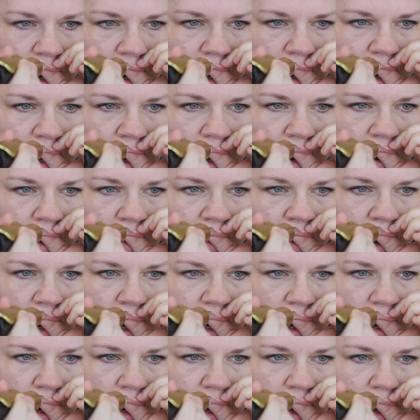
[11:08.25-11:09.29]
Gonna go
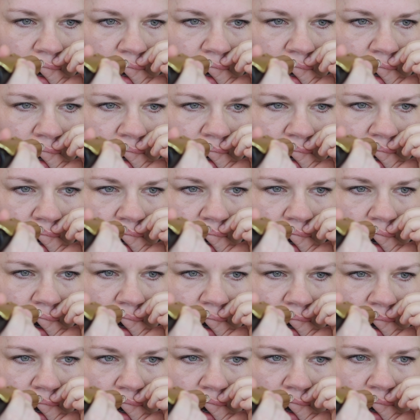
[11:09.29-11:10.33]
right
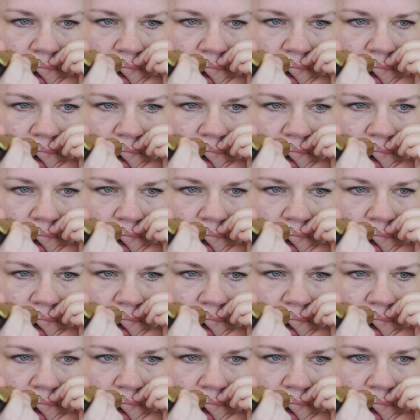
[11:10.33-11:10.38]
there.